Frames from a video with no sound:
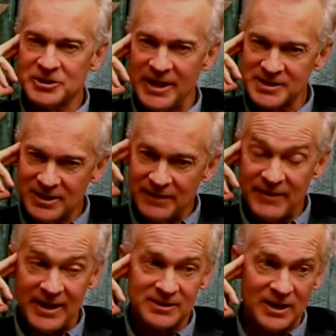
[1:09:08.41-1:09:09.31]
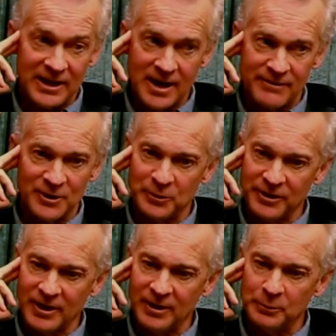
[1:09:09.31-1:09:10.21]
Jackson. In fact, I covered it
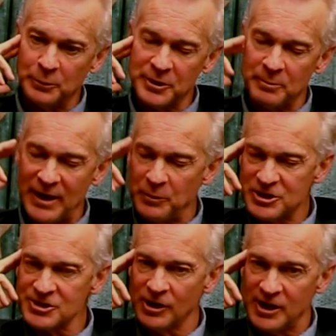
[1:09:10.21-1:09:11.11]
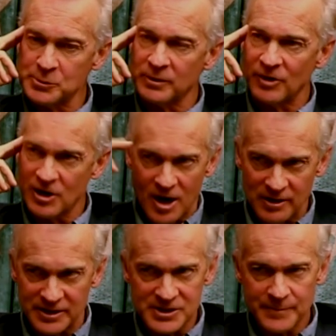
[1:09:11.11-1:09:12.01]
with a, with a man. We just lost one of our
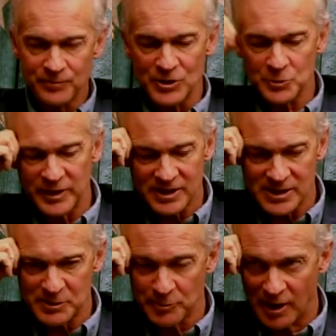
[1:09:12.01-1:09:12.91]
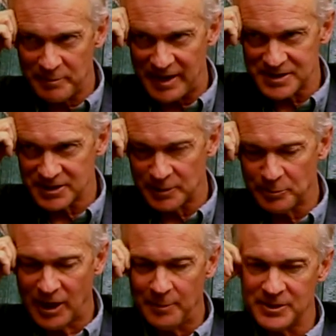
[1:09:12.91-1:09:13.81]
colleagues this week. His name is Bob Massi, and
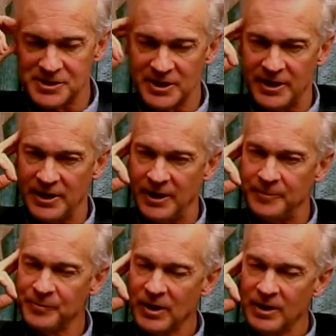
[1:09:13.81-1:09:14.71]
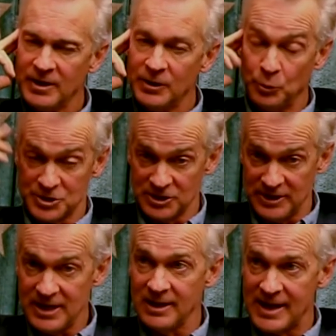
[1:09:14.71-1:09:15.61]
Bob is a uh, was a
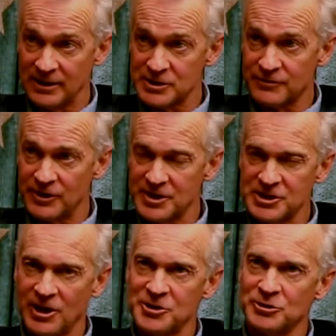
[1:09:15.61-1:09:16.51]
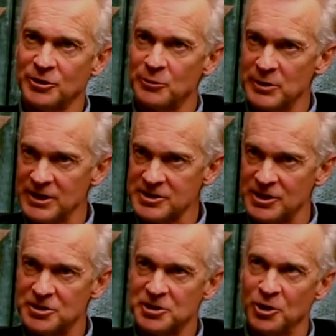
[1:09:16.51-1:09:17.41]
legal analyst for us. He also did a real
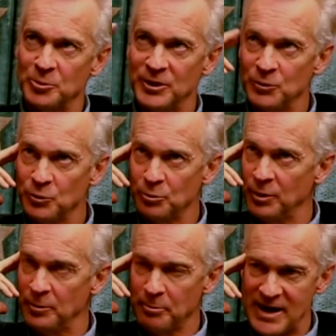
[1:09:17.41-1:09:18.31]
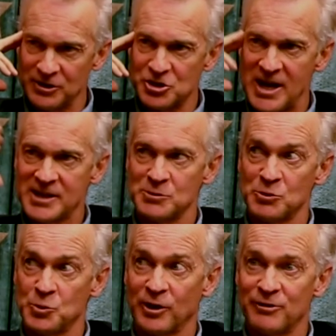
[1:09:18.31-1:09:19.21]
estate show, but but Michael Jackson
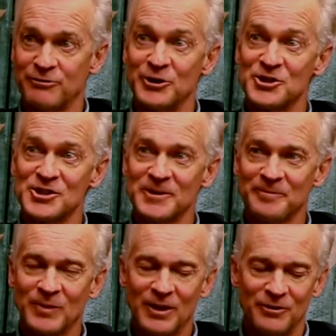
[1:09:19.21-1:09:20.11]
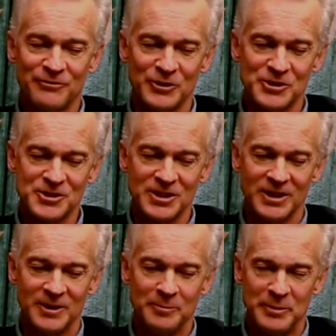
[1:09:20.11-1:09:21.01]
was one of the first the first
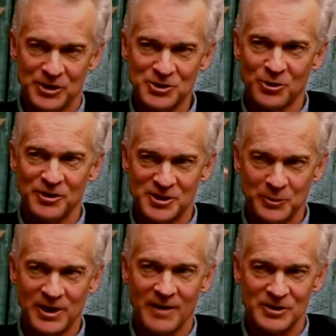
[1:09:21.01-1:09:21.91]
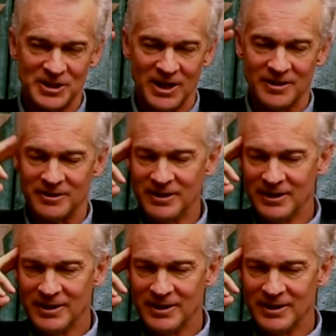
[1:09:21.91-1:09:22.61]
uh, big stories that we covered together,